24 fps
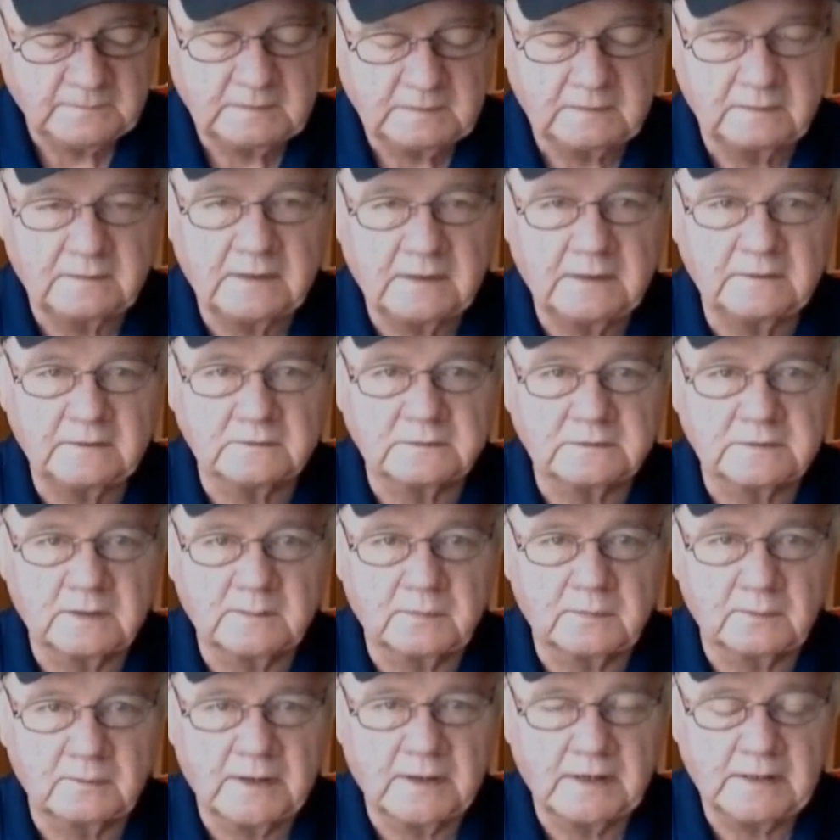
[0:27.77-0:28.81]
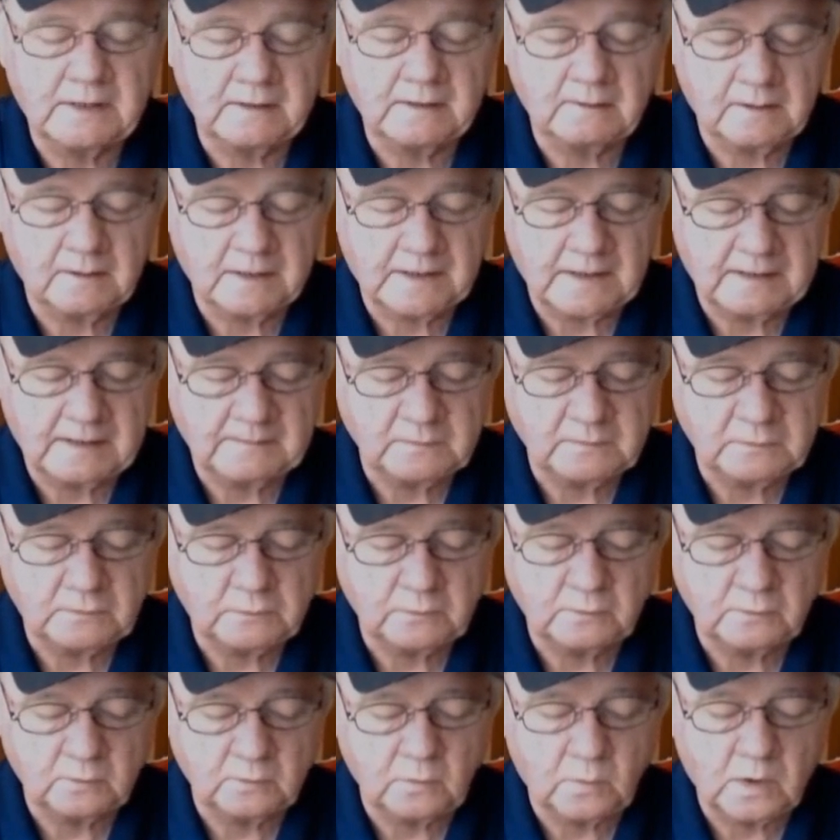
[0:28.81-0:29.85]
Contenders number 8, Here I Am,
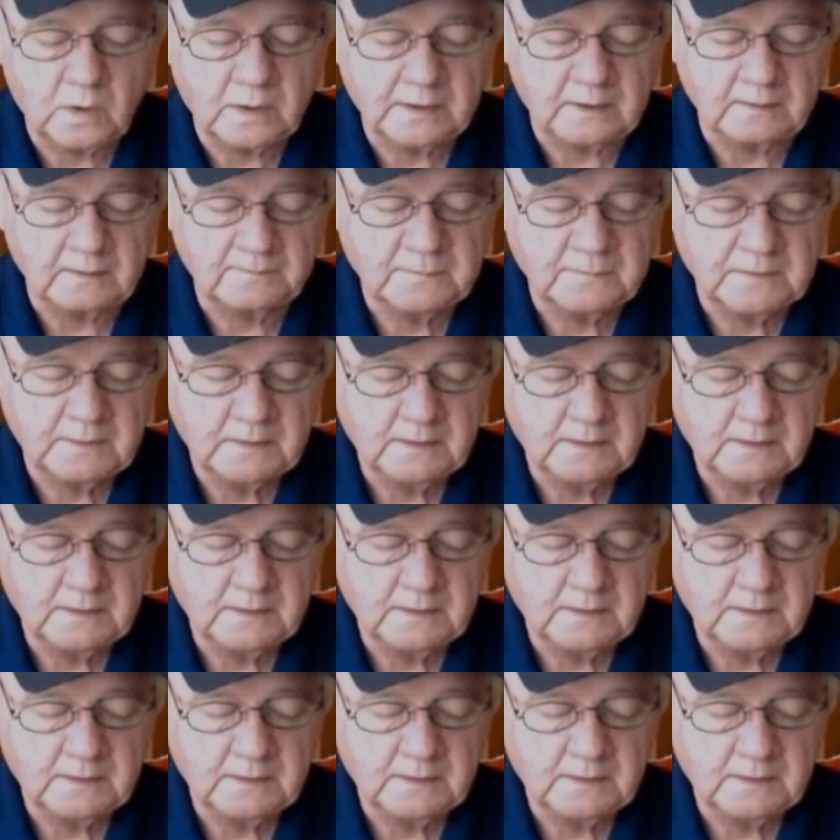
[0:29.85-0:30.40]
Cool Water.